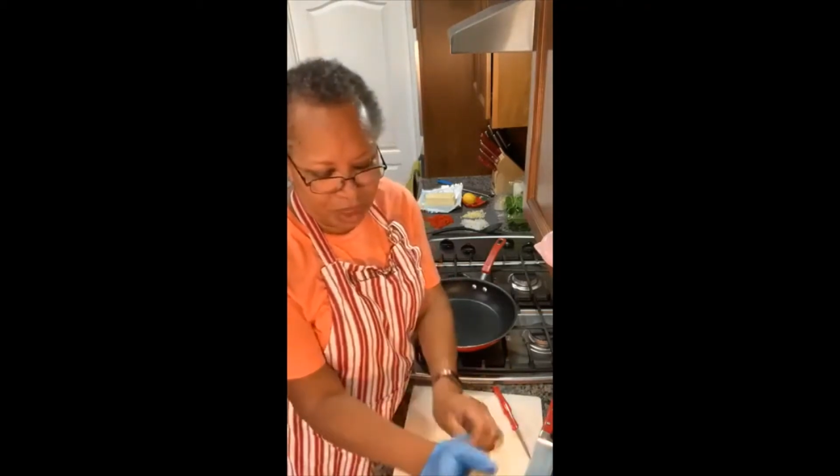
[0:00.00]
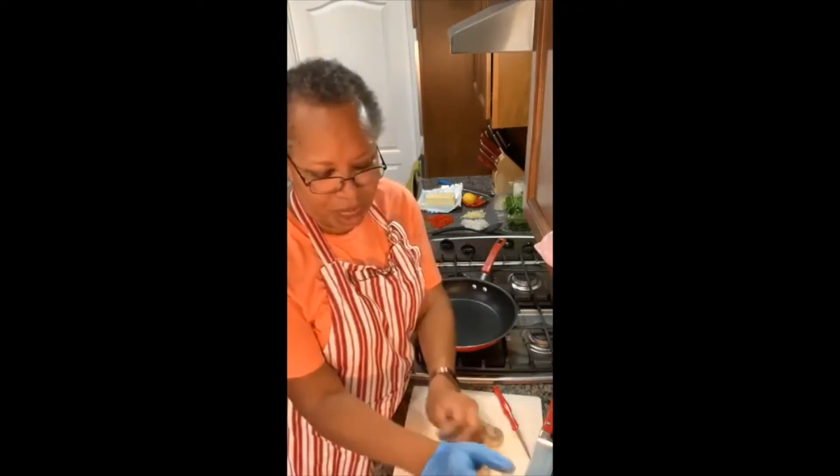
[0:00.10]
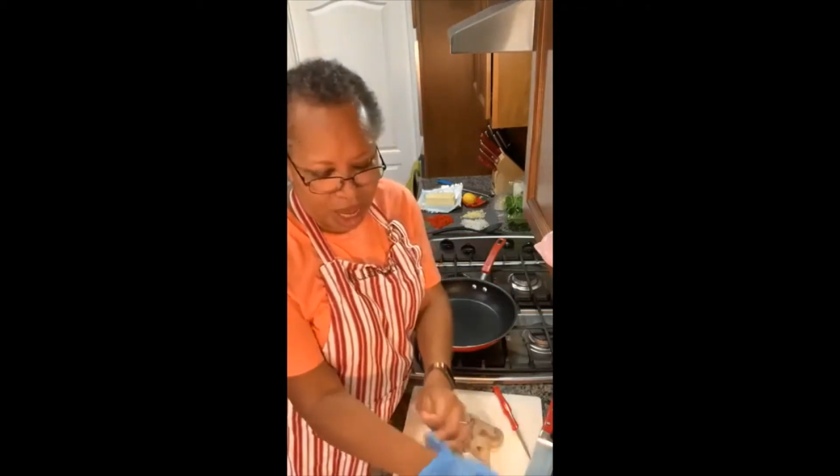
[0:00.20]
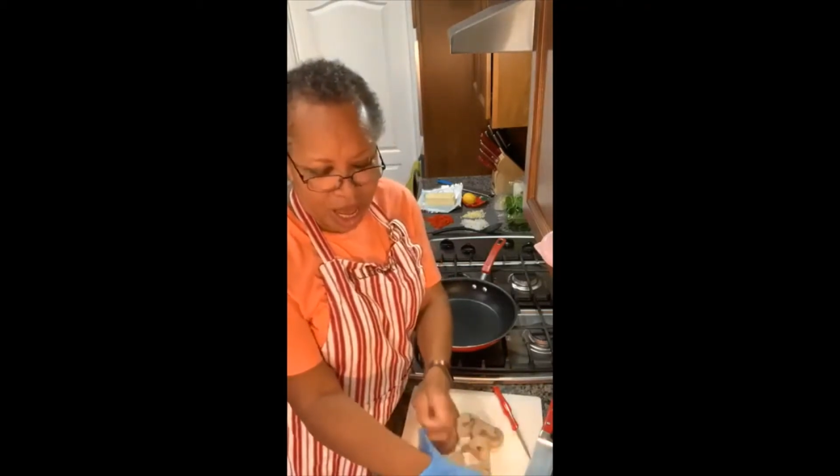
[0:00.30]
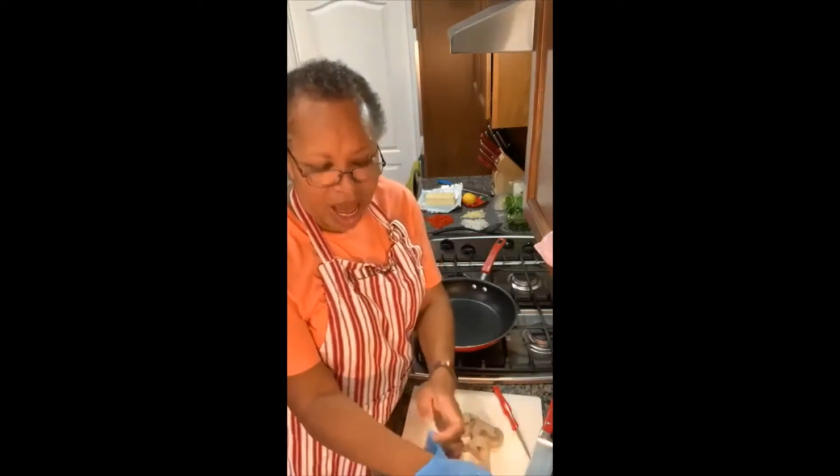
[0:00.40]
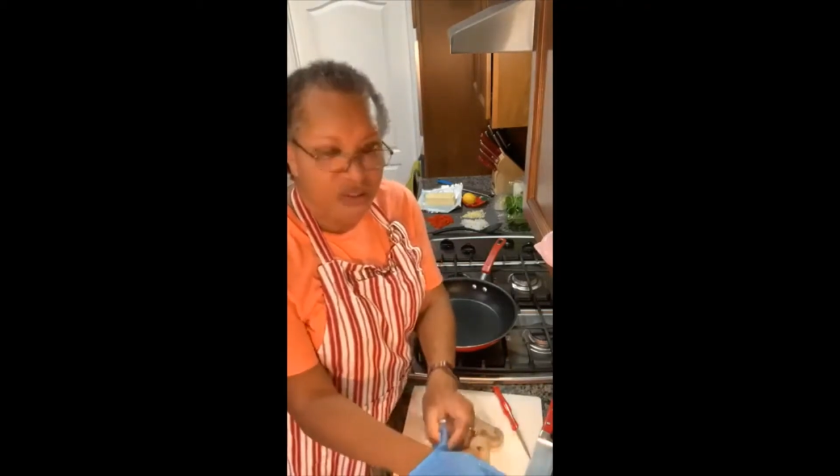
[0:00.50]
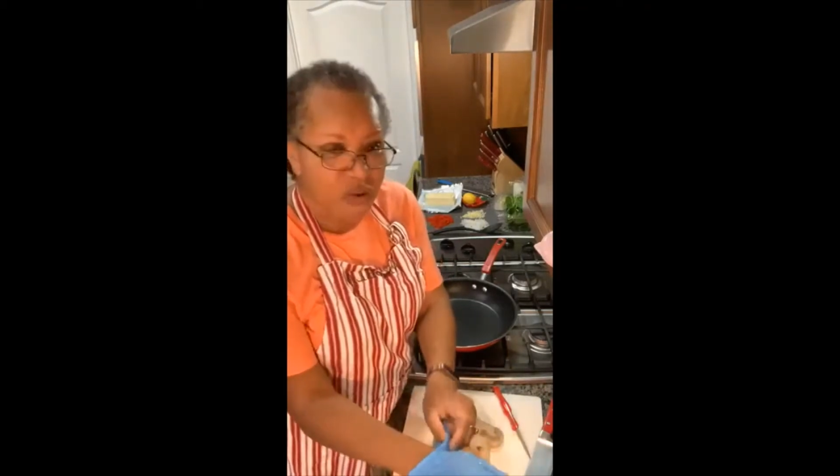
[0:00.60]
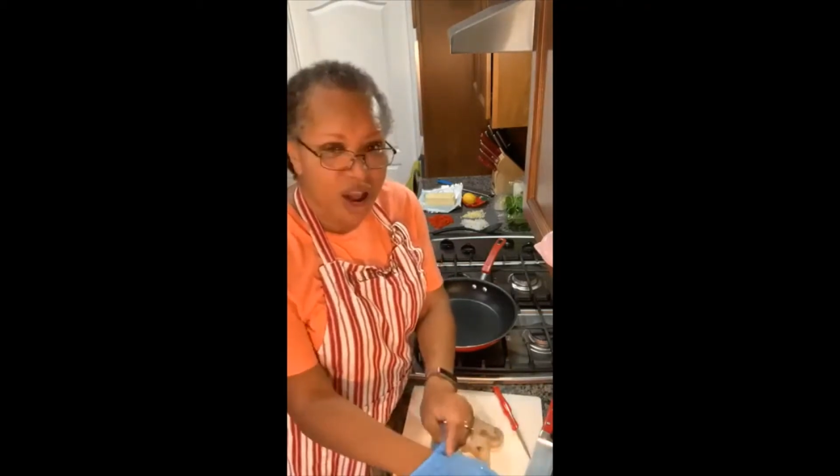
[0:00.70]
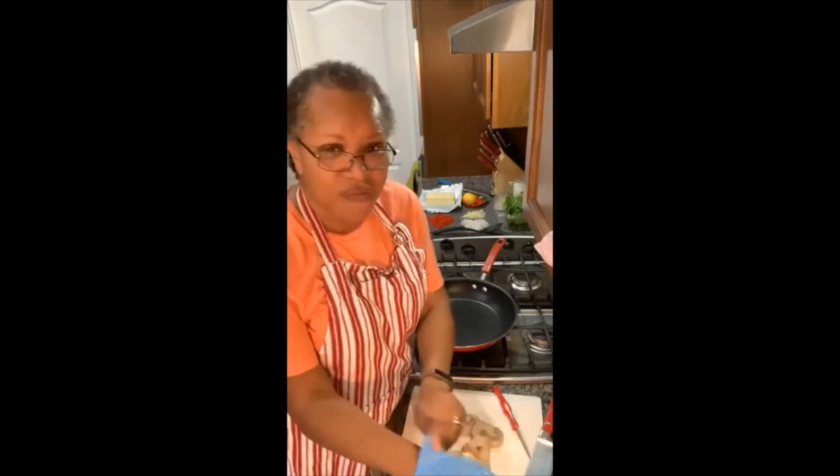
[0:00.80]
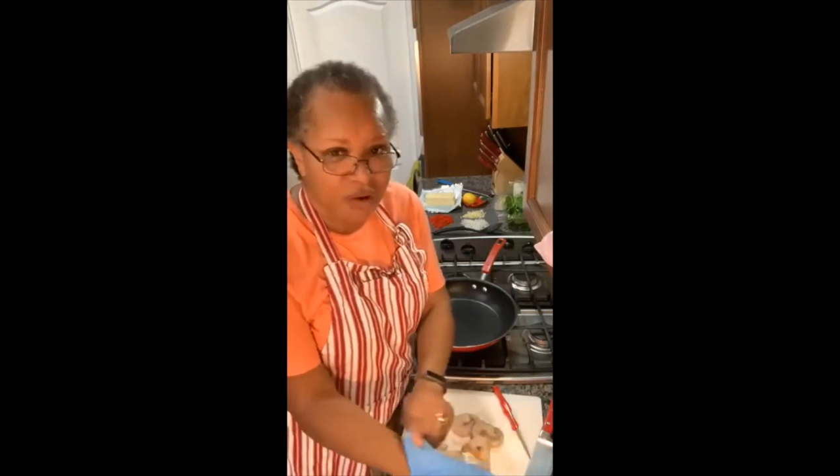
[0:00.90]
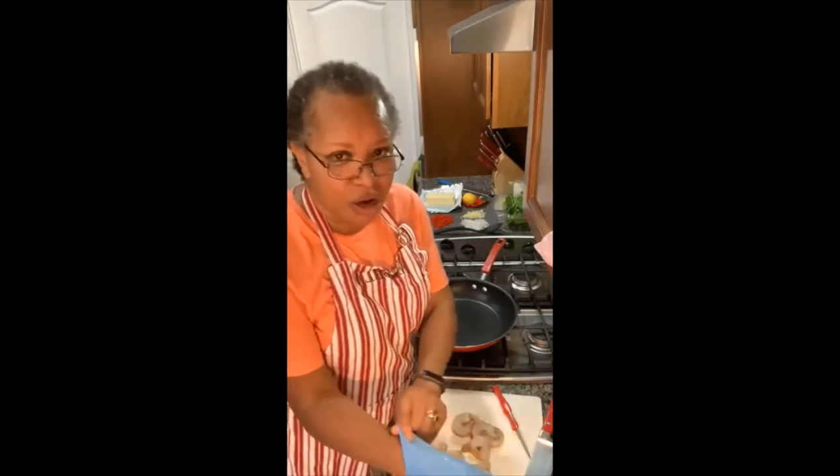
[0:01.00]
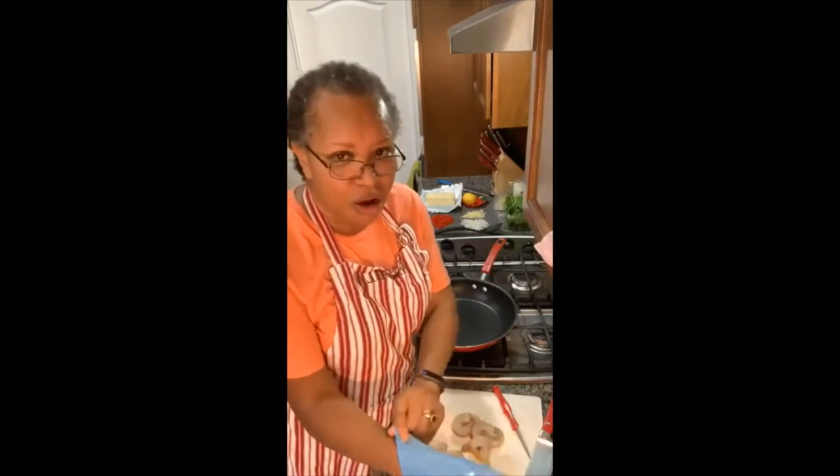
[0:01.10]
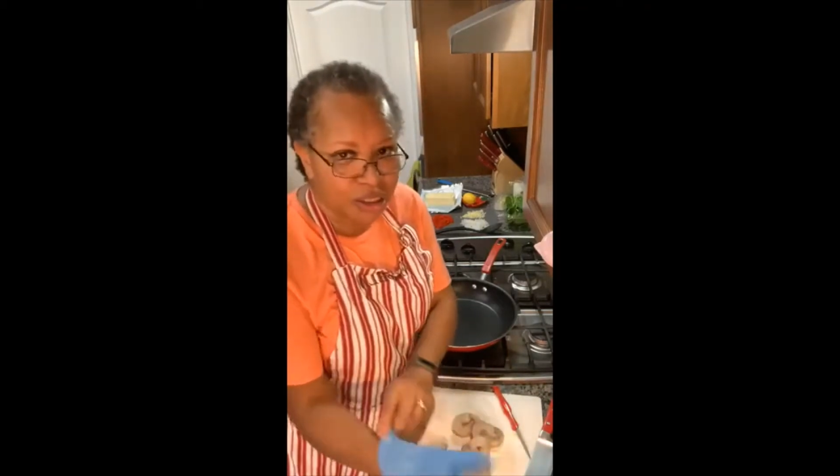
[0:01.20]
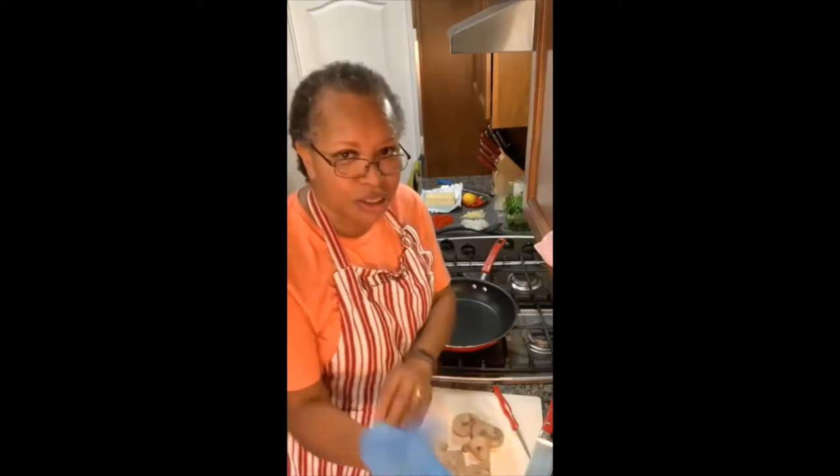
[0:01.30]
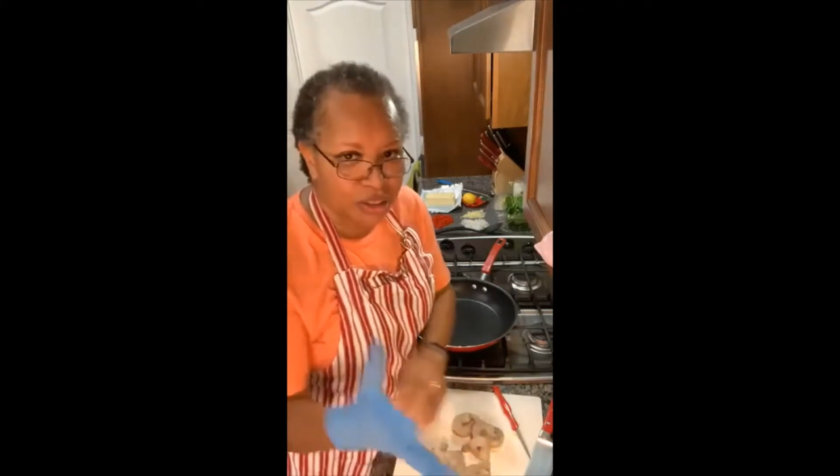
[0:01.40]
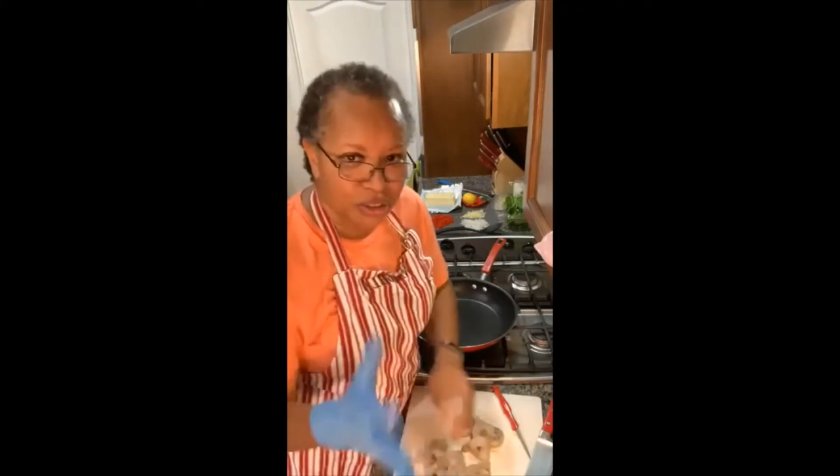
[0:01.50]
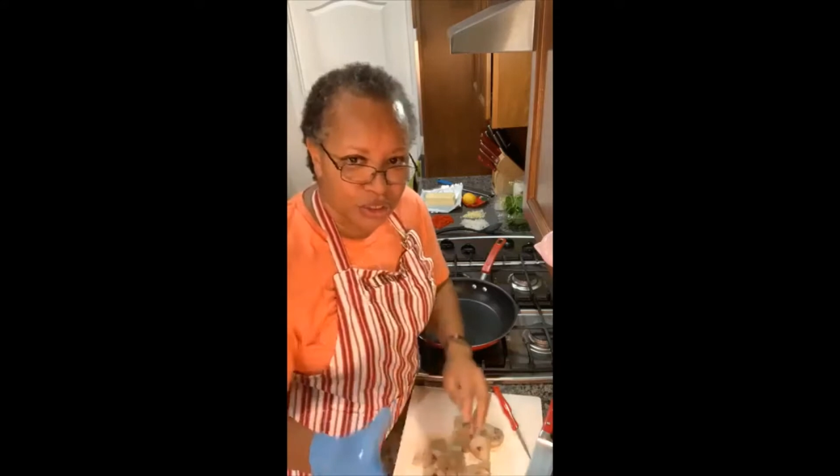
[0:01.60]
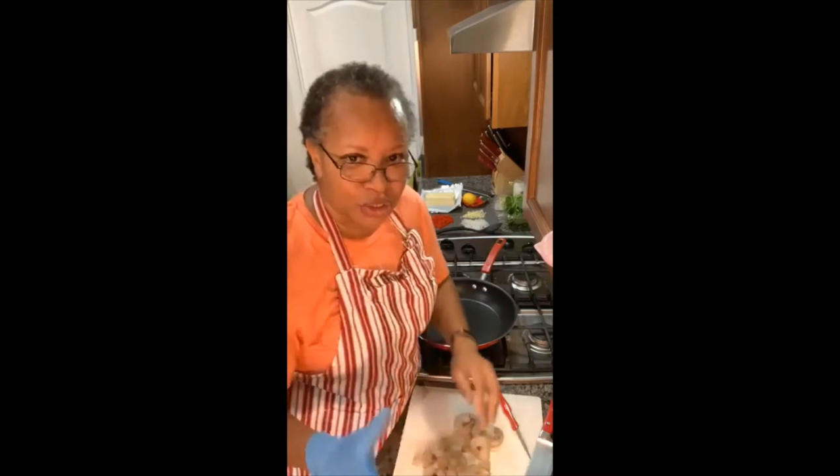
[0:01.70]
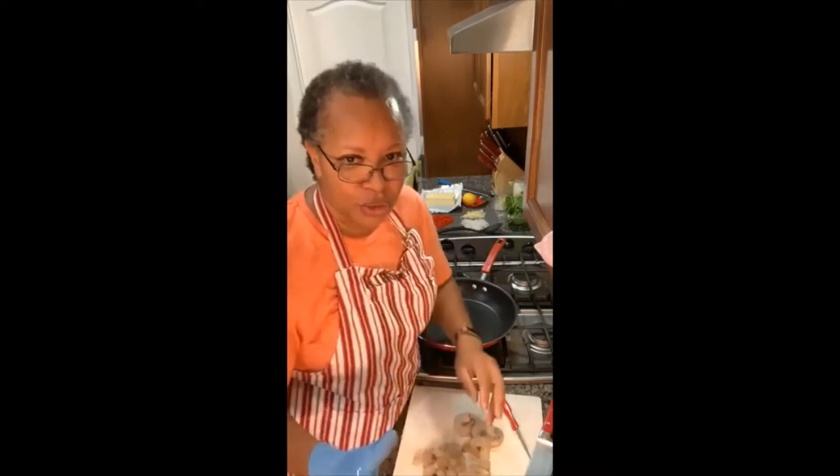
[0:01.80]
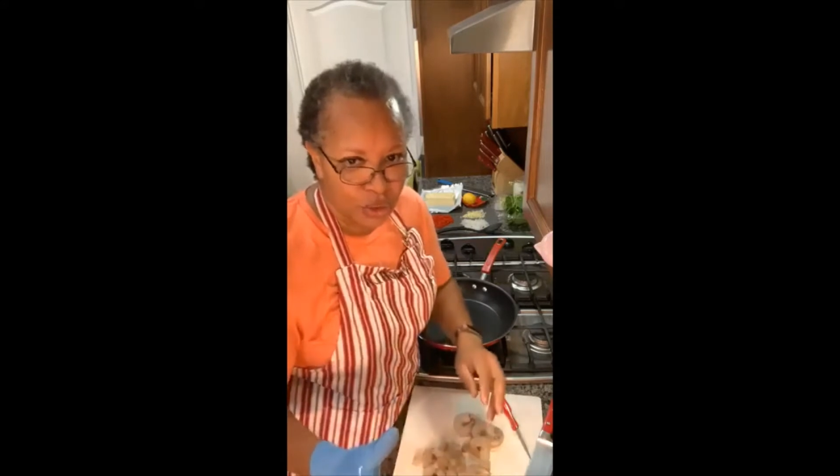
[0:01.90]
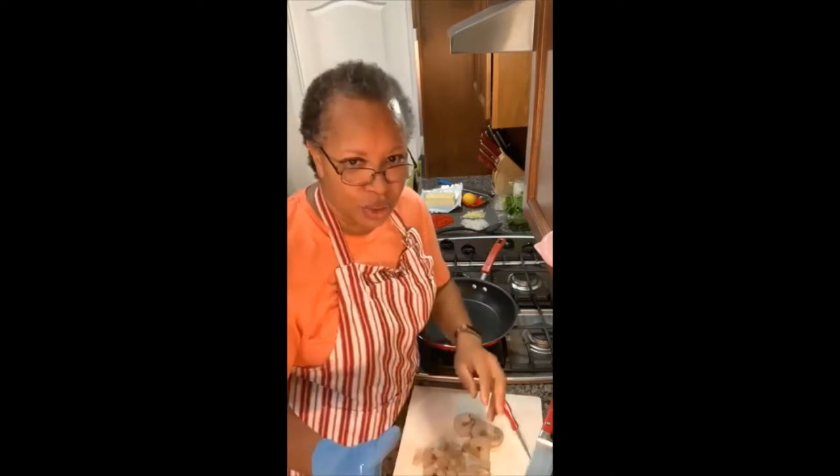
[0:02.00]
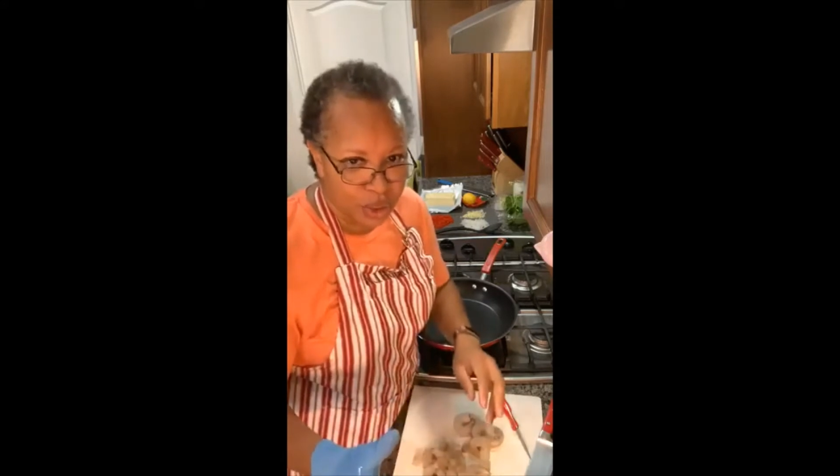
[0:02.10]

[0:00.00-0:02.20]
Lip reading: Have you ever gone to the store